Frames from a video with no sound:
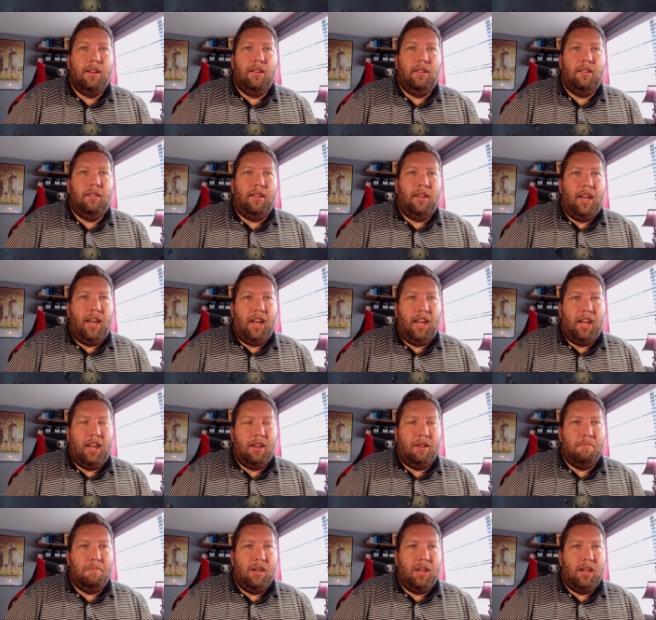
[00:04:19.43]
the
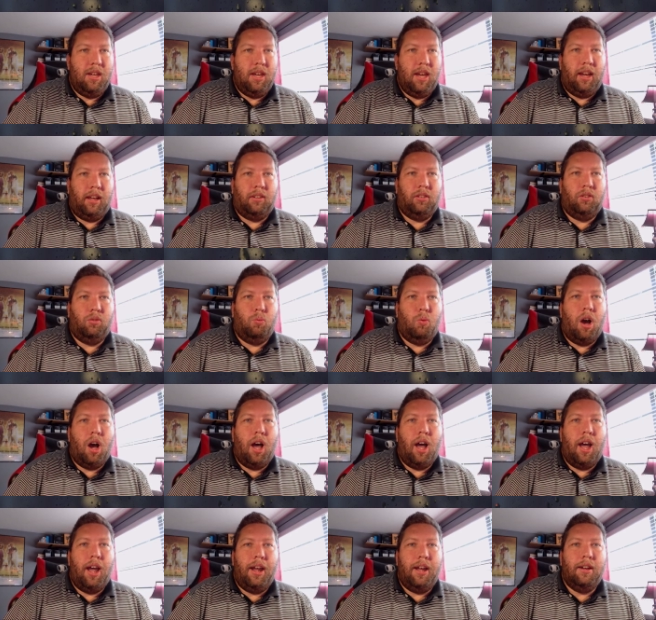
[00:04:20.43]
A, B, X,
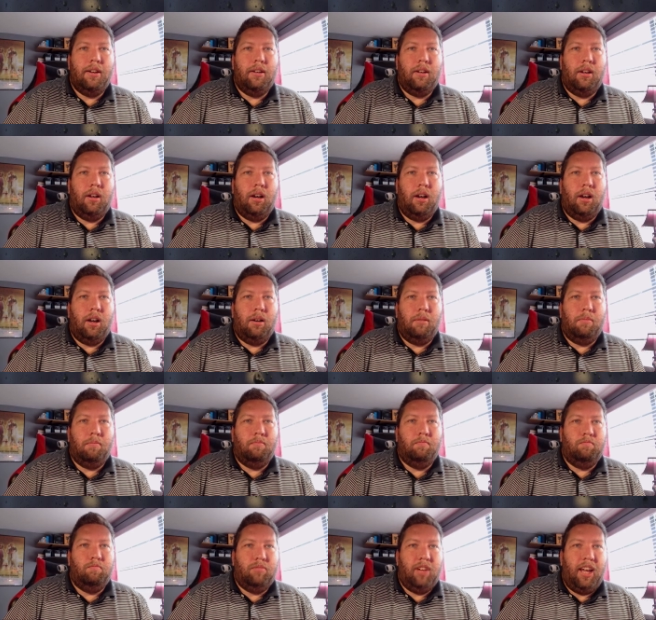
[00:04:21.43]
Y,
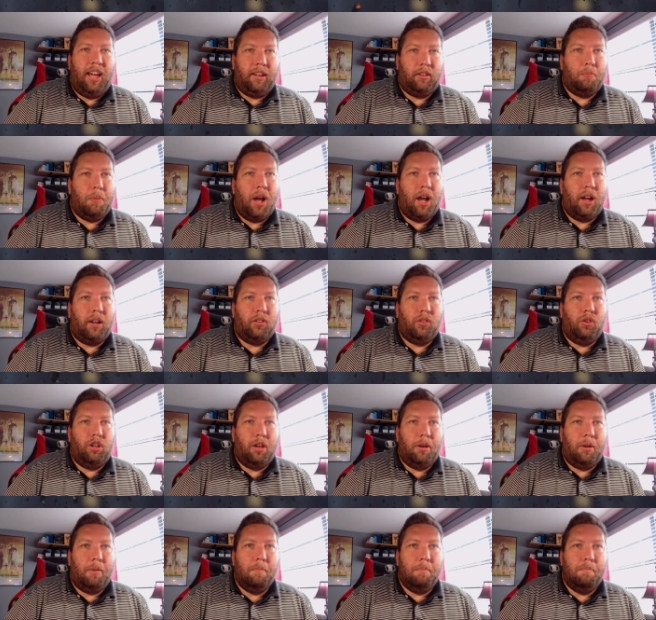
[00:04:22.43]
um, Xbox
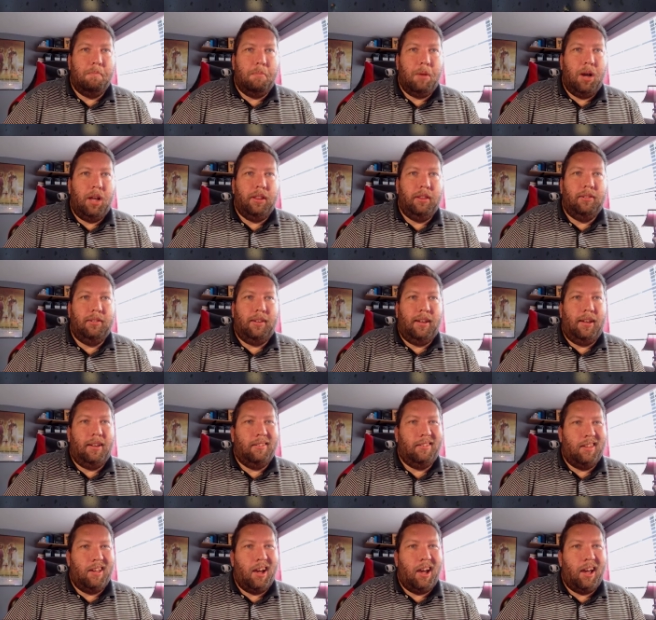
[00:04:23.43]
looking buttons
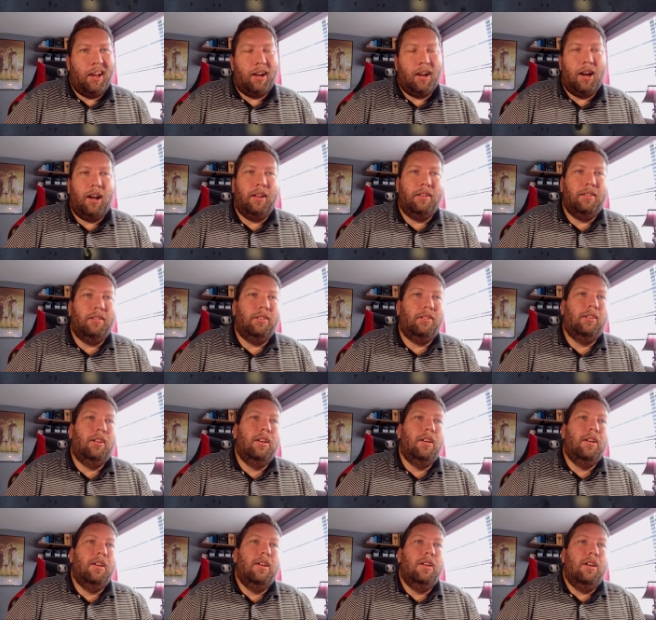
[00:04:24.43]
as the icons.
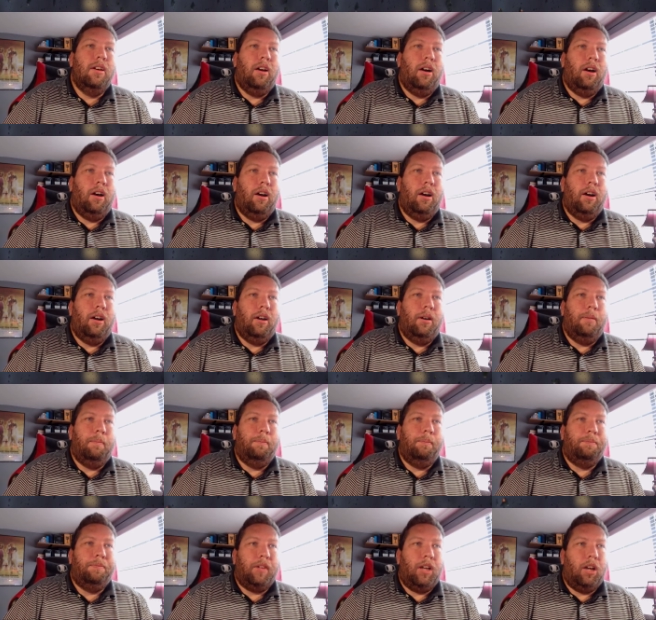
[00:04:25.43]

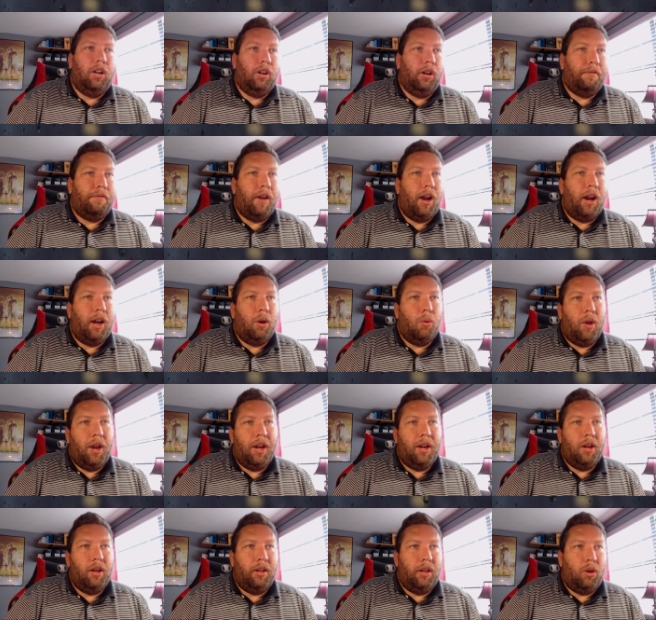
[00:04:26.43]
Um, I'm going to find a
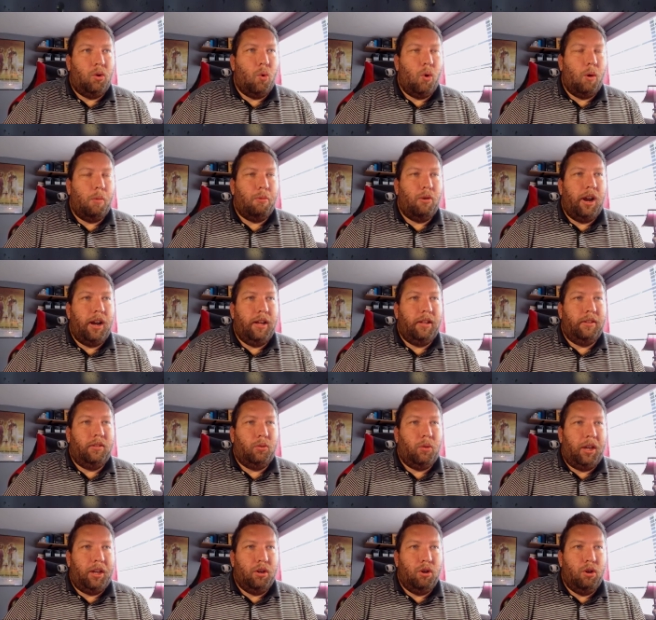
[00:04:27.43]
way to incorporate it so
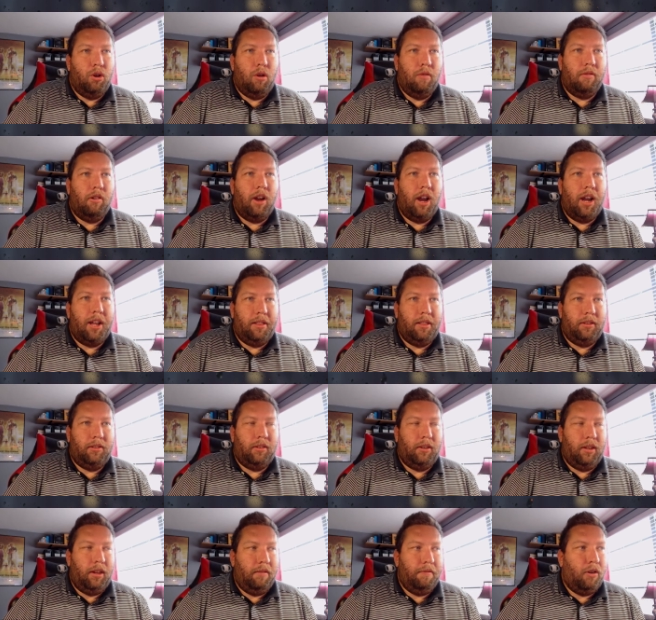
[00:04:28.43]
I can override these
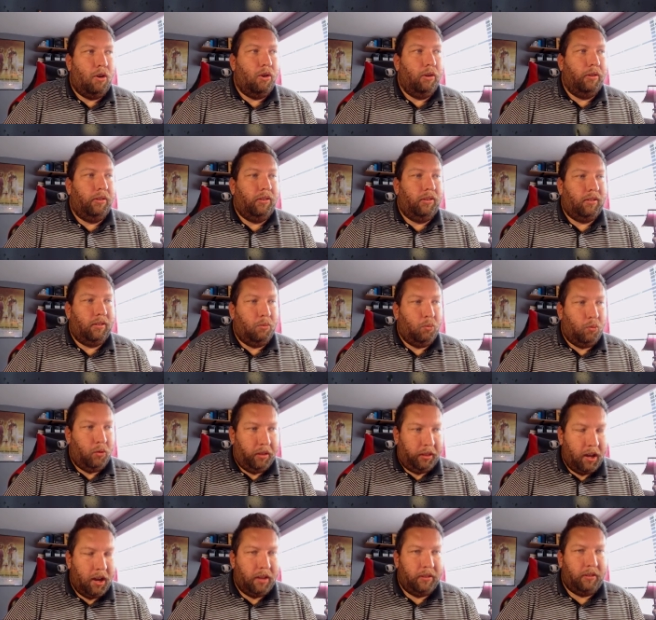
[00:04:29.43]
defaults
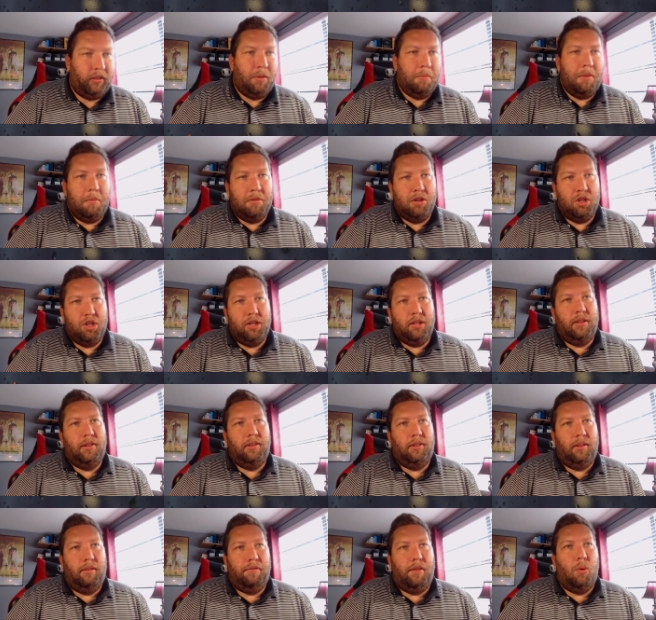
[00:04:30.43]
with custom
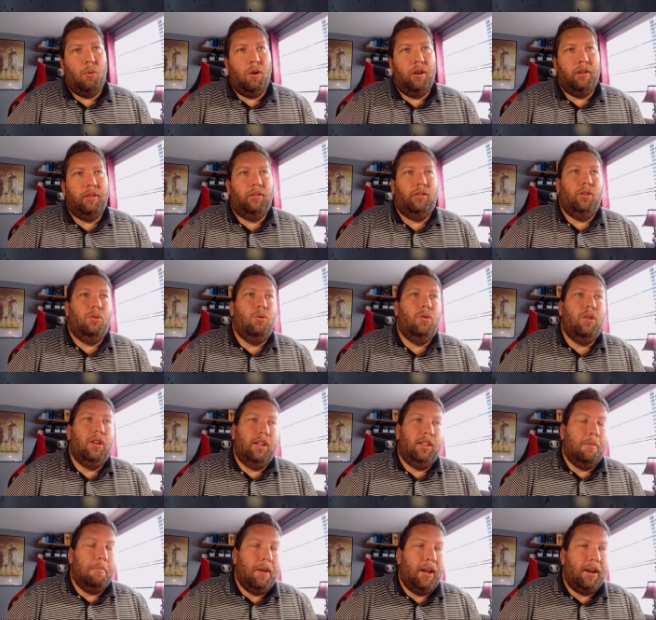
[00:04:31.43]
images if I want to
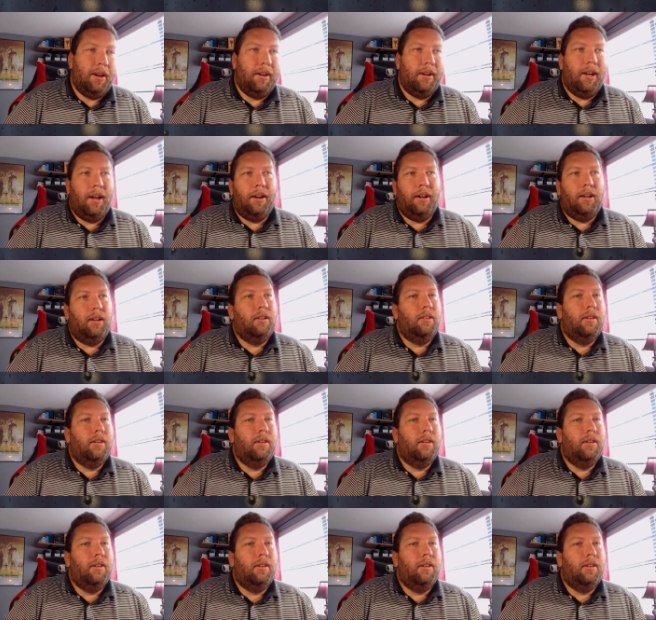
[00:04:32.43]
in the metadata.